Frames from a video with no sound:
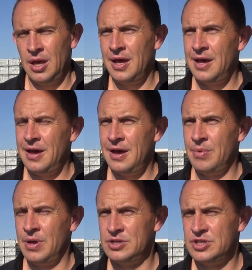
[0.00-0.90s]

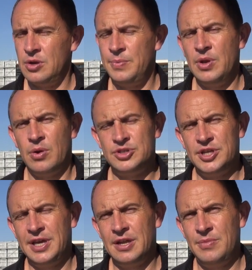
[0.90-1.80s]
So it'd be nice to
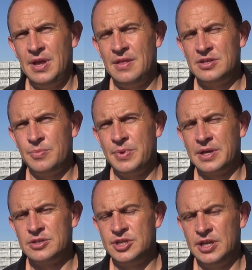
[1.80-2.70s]
get him there. There's a big
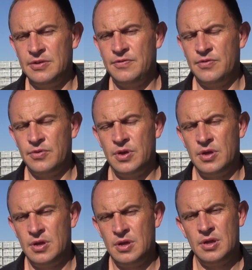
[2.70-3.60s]
incentive for,
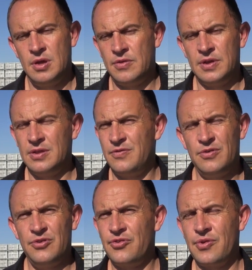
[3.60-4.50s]
I think, the
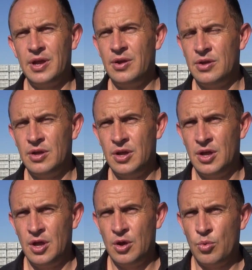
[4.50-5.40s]
first 3
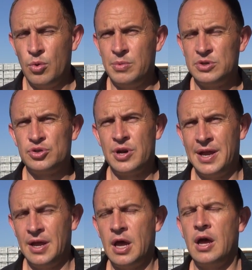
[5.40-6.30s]
woman
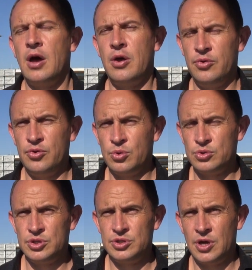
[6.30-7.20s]
owned
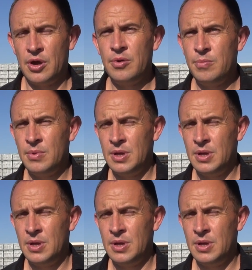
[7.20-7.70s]
horses home.